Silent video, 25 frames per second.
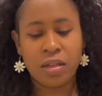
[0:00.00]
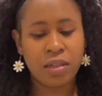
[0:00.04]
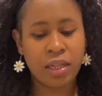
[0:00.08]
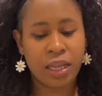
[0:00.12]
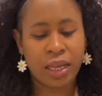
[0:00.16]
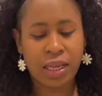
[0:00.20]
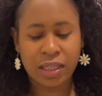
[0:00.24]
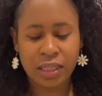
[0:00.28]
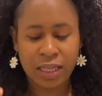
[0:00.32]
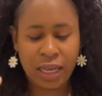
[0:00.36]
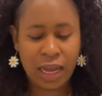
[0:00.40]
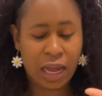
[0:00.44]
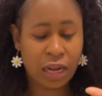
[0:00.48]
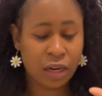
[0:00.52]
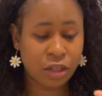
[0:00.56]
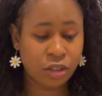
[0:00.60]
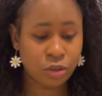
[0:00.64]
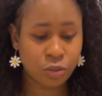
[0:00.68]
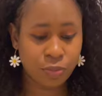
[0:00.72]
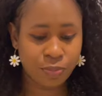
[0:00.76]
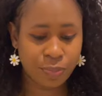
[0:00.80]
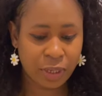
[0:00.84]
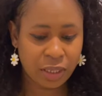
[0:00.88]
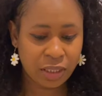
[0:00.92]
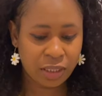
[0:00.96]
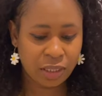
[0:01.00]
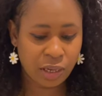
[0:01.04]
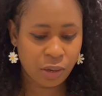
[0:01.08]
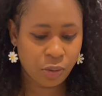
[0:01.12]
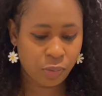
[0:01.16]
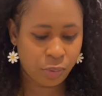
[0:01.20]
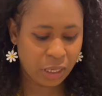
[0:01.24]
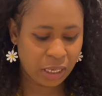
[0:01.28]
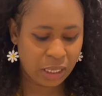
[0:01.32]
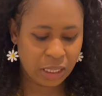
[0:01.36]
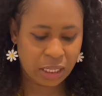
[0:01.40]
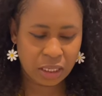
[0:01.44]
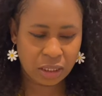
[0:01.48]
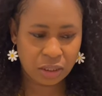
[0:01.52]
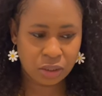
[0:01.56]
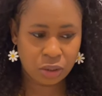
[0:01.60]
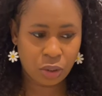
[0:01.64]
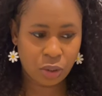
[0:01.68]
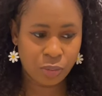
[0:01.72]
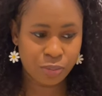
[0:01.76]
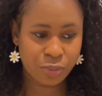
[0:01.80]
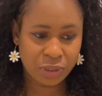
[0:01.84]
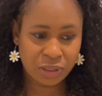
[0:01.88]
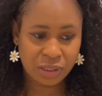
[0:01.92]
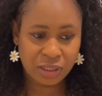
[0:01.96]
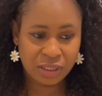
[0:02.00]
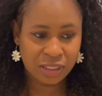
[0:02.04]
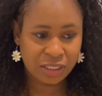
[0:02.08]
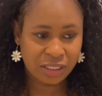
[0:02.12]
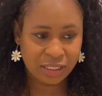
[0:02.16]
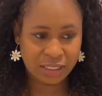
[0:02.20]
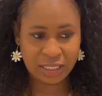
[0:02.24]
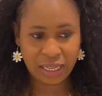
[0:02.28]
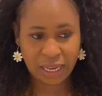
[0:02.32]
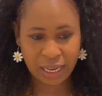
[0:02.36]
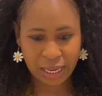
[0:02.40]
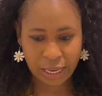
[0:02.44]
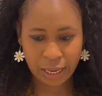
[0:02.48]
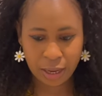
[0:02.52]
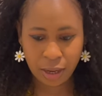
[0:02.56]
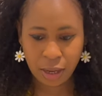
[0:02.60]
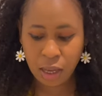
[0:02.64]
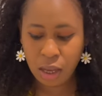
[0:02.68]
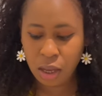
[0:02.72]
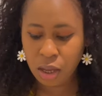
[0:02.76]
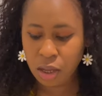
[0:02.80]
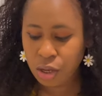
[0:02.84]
like the actual birthday wig that's coming today.